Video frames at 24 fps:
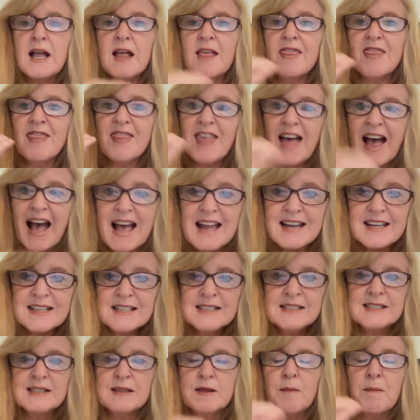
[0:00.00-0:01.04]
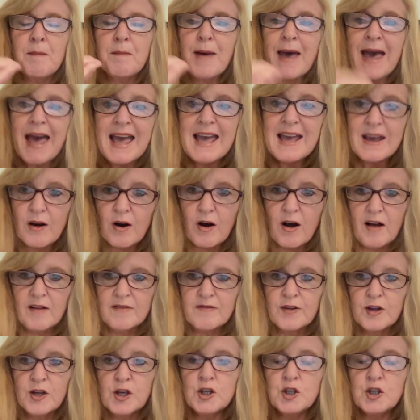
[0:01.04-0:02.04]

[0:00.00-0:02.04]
That is the payoff.